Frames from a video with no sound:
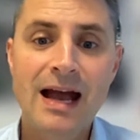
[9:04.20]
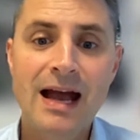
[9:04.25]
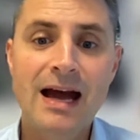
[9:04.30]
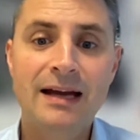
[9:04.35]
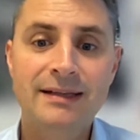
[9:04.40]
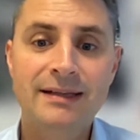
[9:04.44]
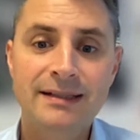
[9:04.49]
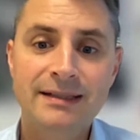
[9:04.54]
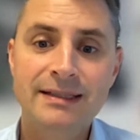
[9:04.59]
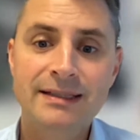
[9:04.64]

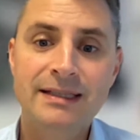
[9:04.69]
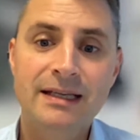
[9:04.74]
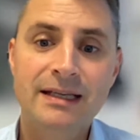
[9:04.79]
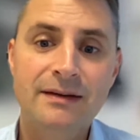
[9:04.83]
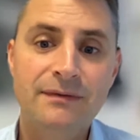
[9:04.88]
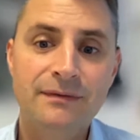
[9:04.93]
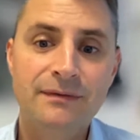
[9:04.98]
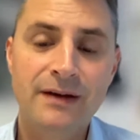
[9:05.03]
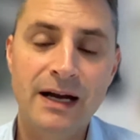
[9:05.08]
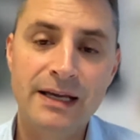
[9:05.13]
had
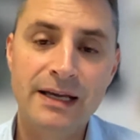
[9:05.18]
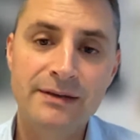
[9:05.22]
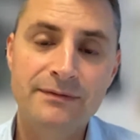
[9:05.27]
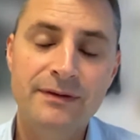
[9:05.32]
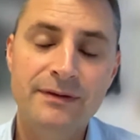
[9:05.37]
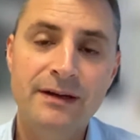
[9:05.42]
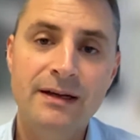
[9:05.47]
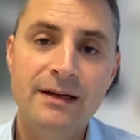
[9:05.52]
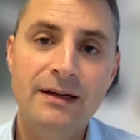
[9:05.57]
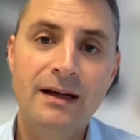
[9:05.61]
Tier
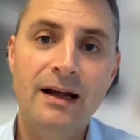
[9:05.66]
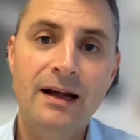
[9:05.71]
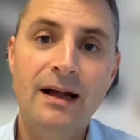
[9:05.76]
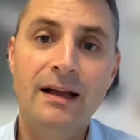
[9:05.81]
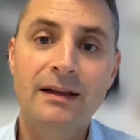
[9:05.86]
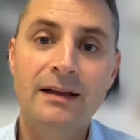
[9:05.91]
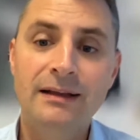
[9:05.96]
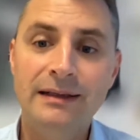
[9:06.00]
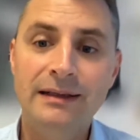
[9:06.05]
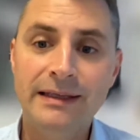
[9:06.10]
5
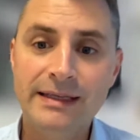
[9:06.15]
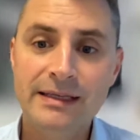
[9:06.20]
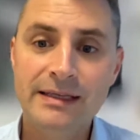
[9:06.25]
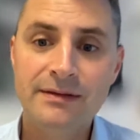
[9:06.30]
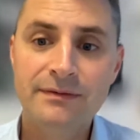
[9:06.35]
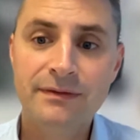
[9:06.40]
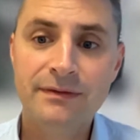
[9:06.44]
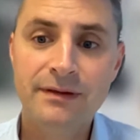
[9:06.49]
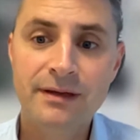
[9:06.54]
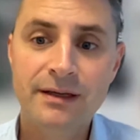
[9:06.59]

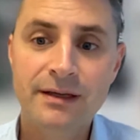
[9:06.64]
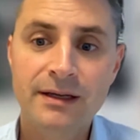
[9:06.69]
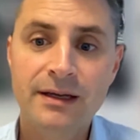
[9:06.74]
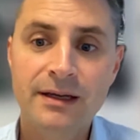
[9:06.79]
leave,